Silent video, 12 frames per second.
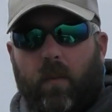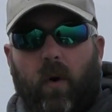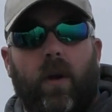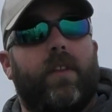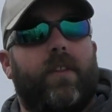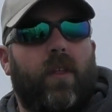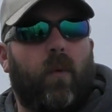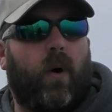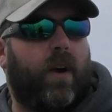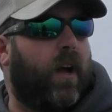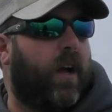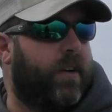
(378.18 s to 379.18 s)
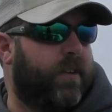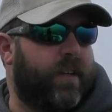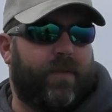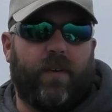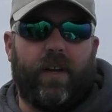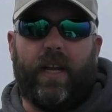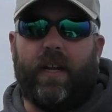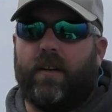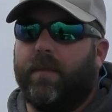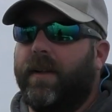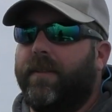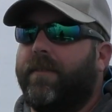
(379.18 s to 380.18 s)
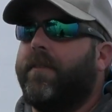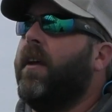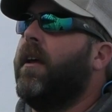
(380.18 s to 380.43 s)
more into the 100-foot increments.